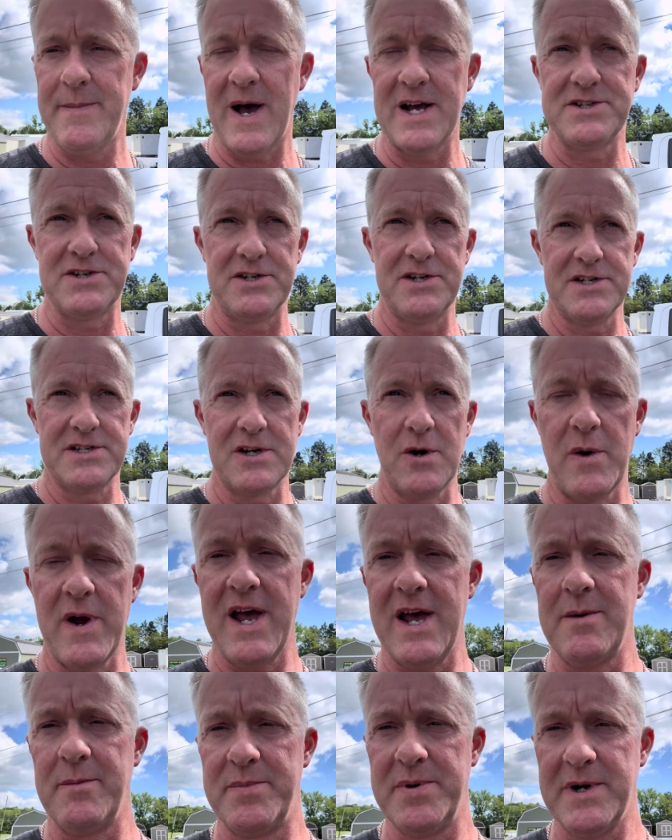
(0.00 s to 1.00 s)
I should just go
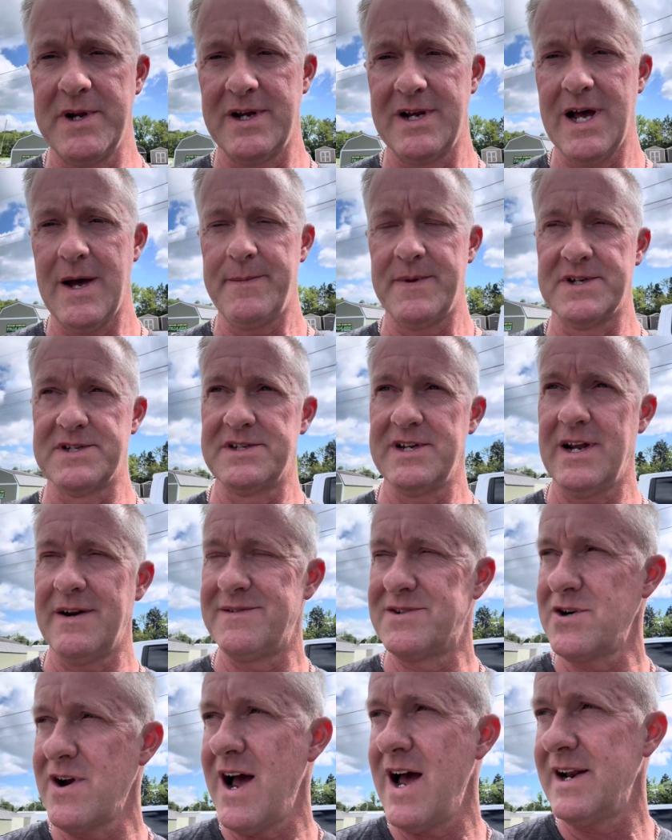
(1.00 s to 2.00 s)
ahead and put it up instead
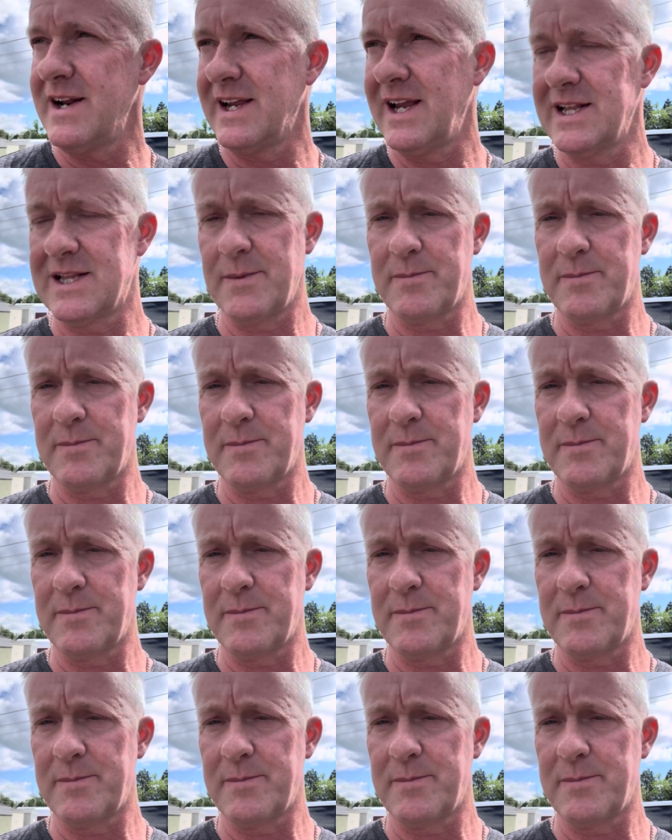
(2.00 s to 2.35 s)
of trying to get